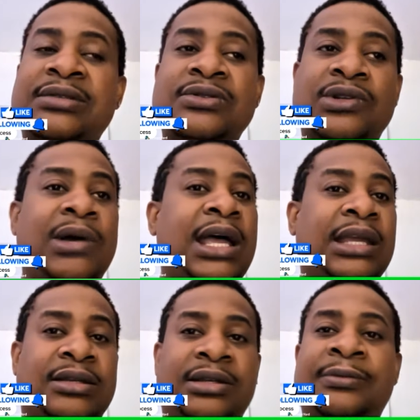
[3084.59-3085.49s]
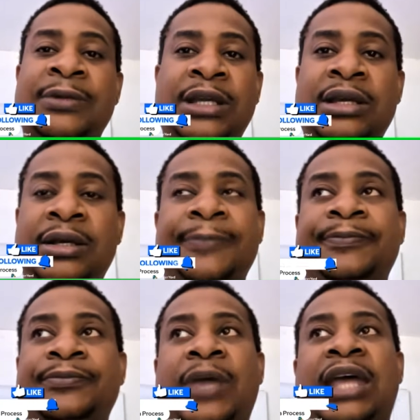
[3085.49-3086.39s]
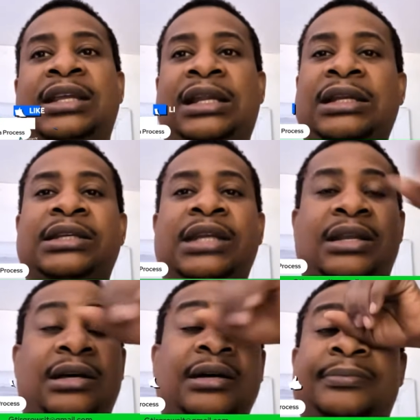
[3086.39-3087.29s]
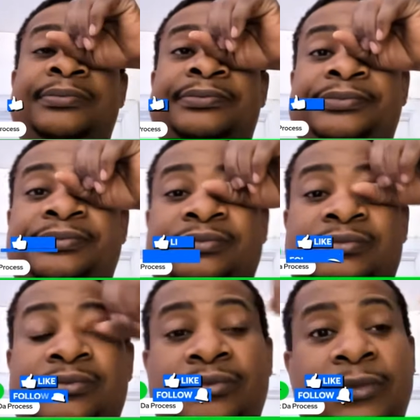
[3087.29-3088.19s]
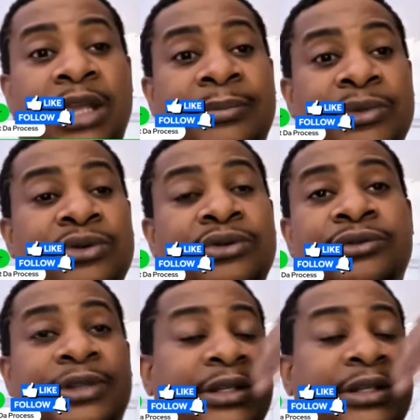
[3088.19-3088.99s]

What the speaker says: So I had to clean that up and move it.